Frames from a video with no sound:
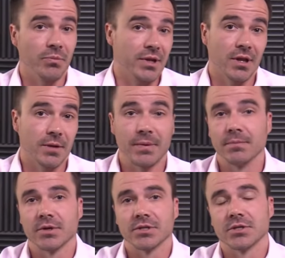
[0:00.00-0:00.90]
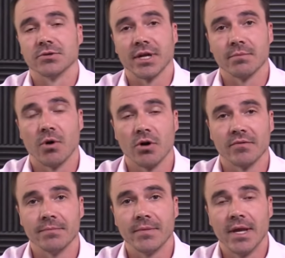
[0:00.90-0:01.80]
that a lot of people consider taking part of
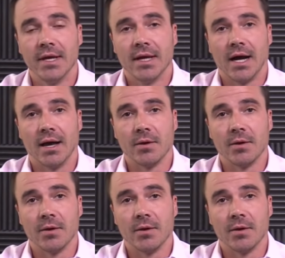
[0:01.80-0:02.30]
it. Uh,